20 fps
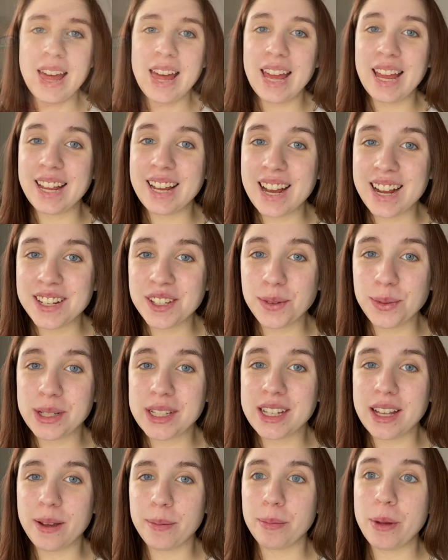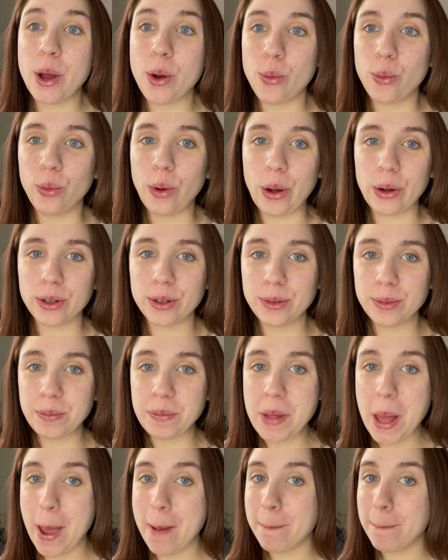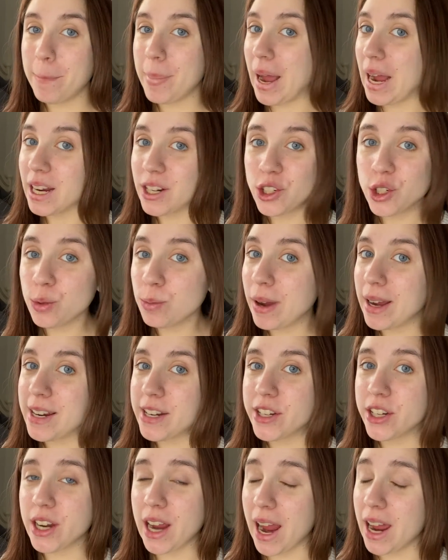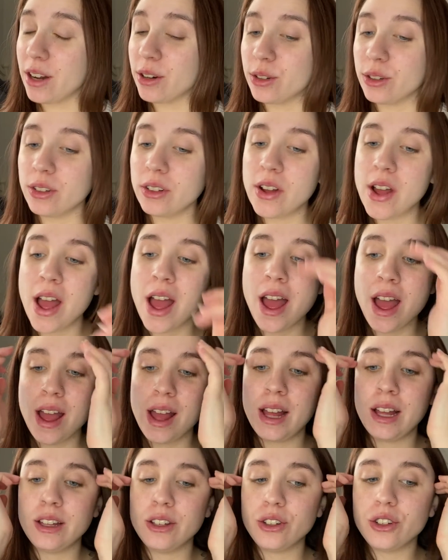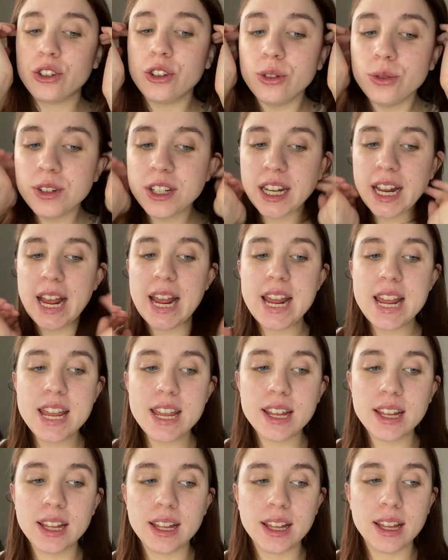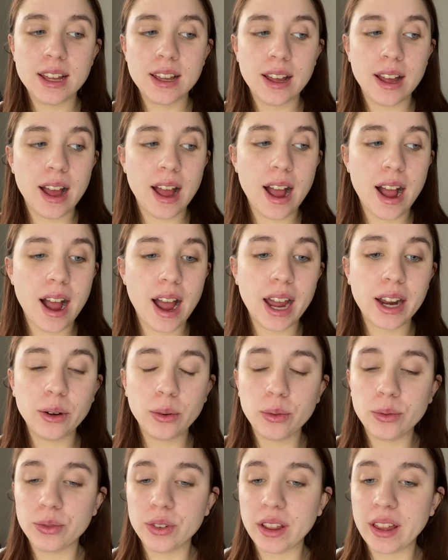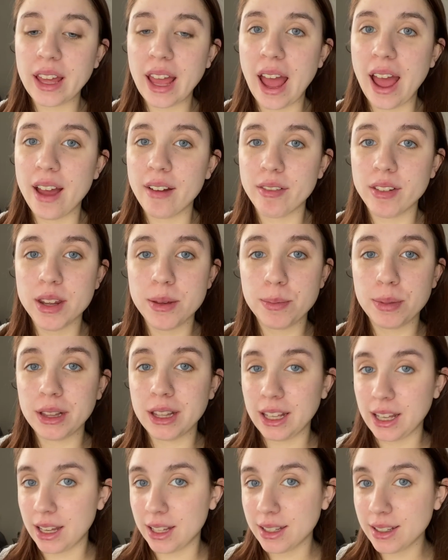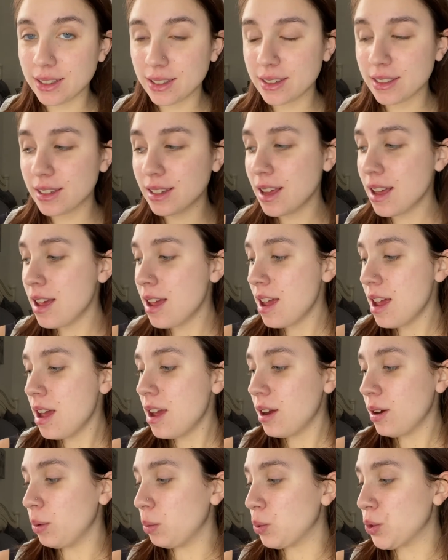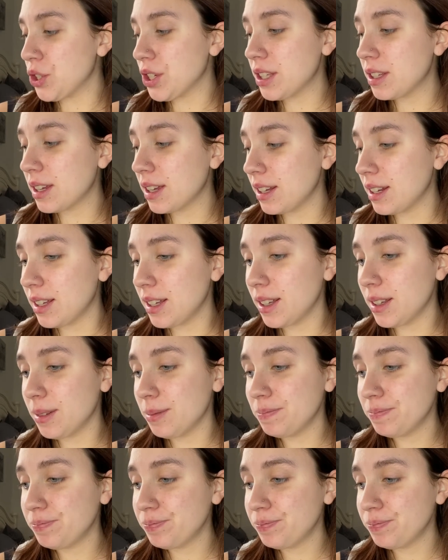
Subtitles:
Hey guys, what's up? Welcome back to my channel. Today, I don't really have any plans. We're just gonna